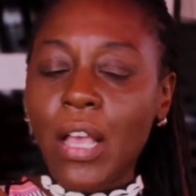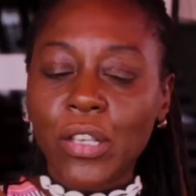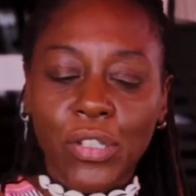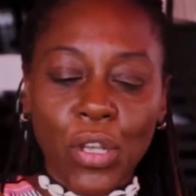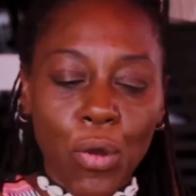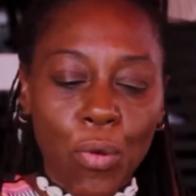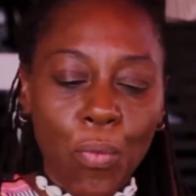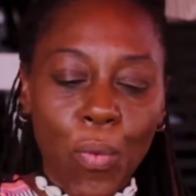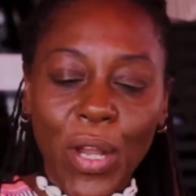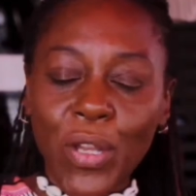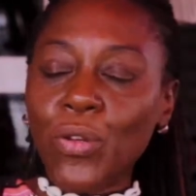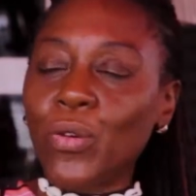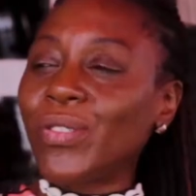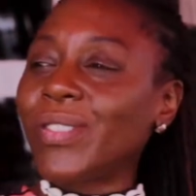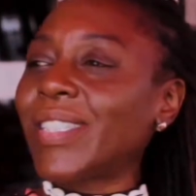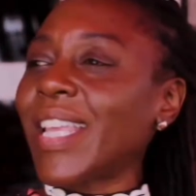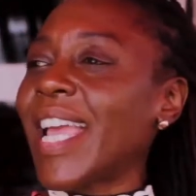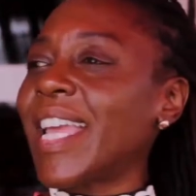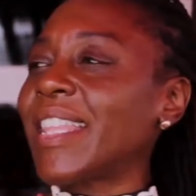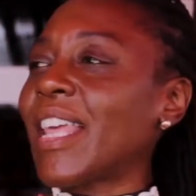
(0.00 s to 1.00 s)
So when you're
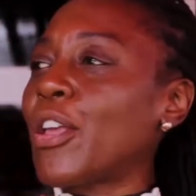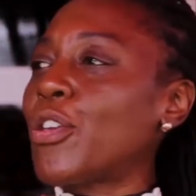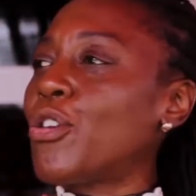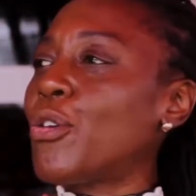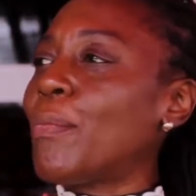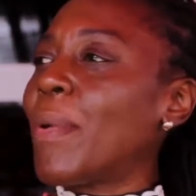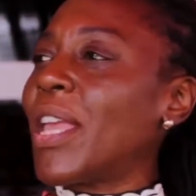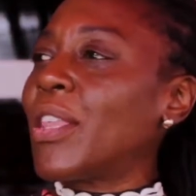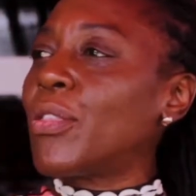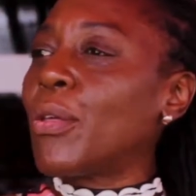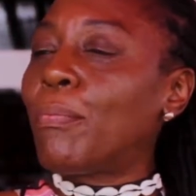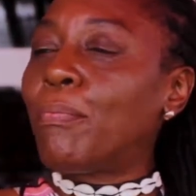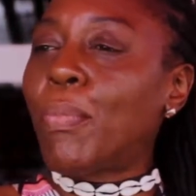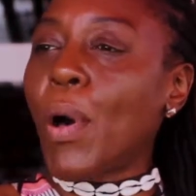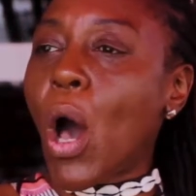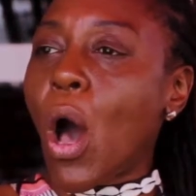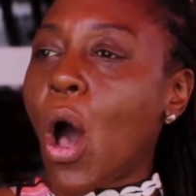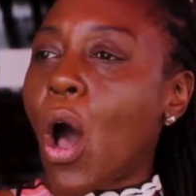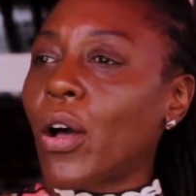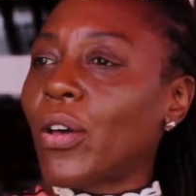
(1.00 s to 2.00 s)
saying that, you mean the
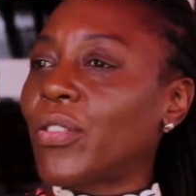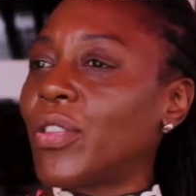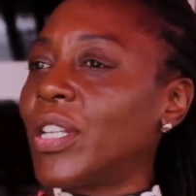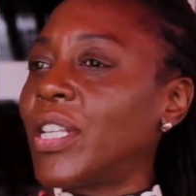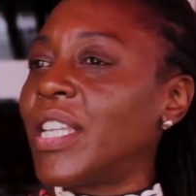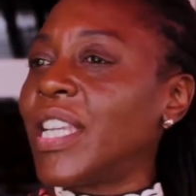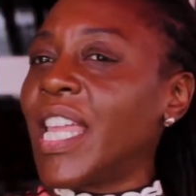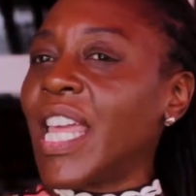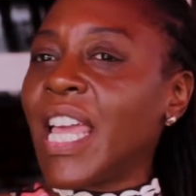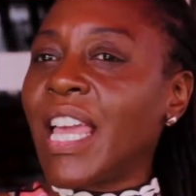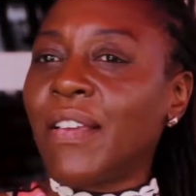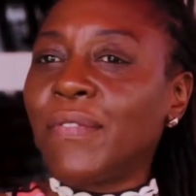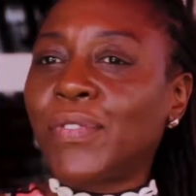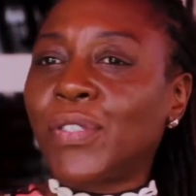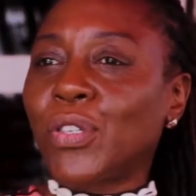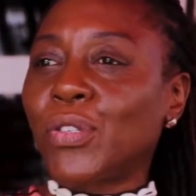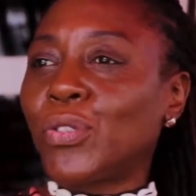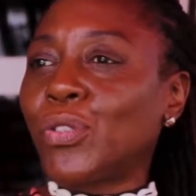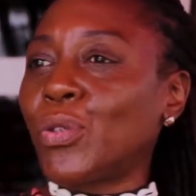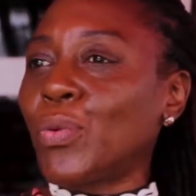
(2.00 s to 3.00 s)
bark, the leaves,
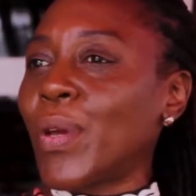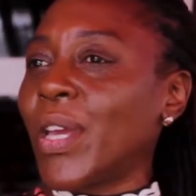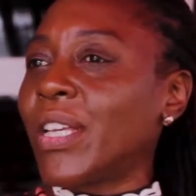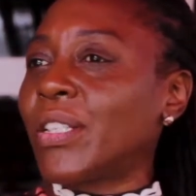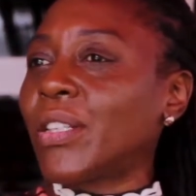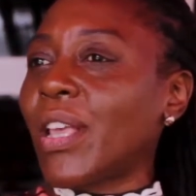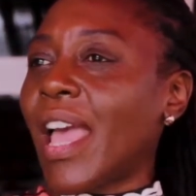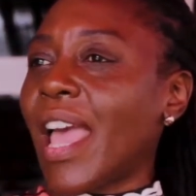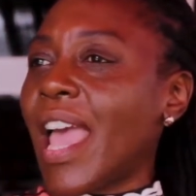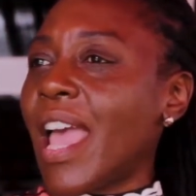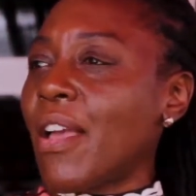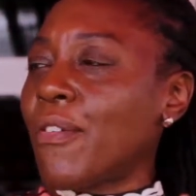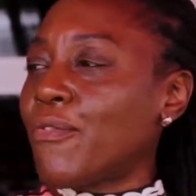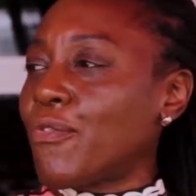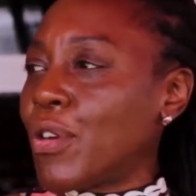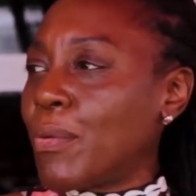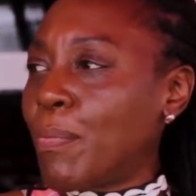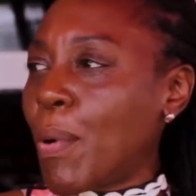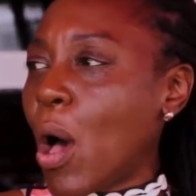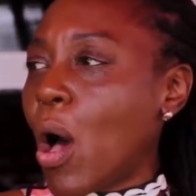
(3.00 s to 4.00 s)
the twigs,
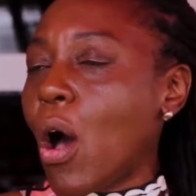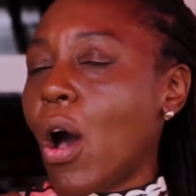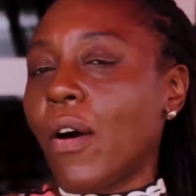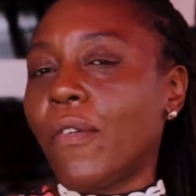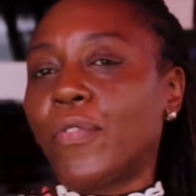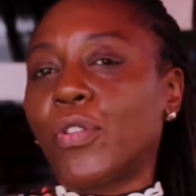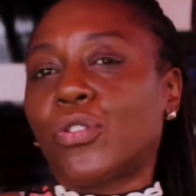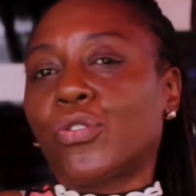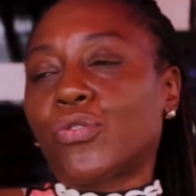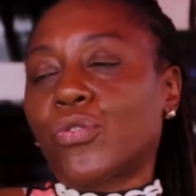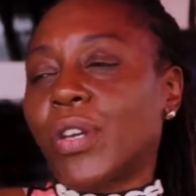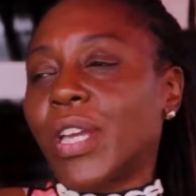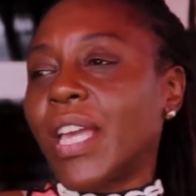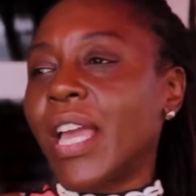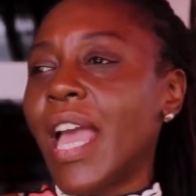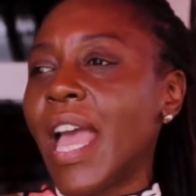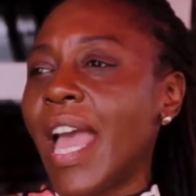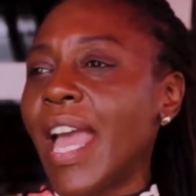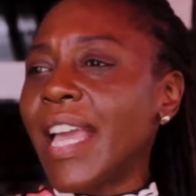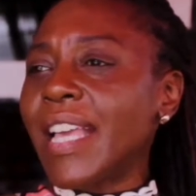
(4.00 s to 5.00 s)
every part of the tree
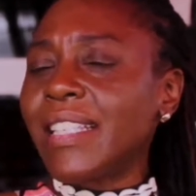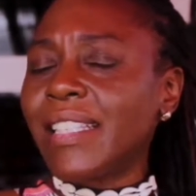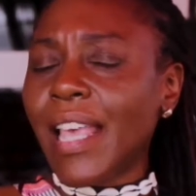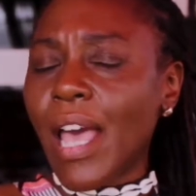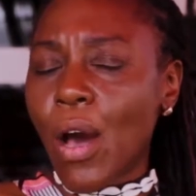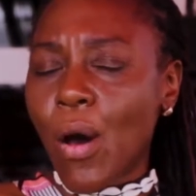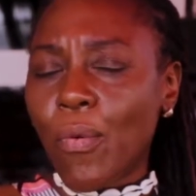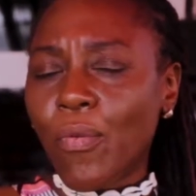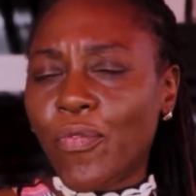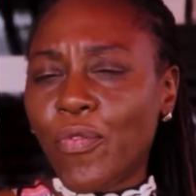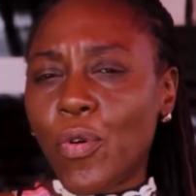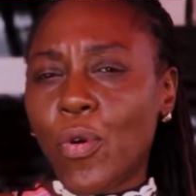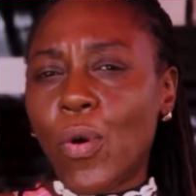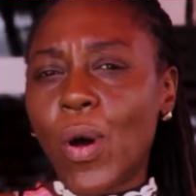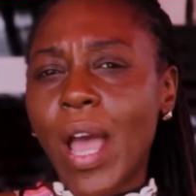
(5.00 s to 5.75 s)
is helpful.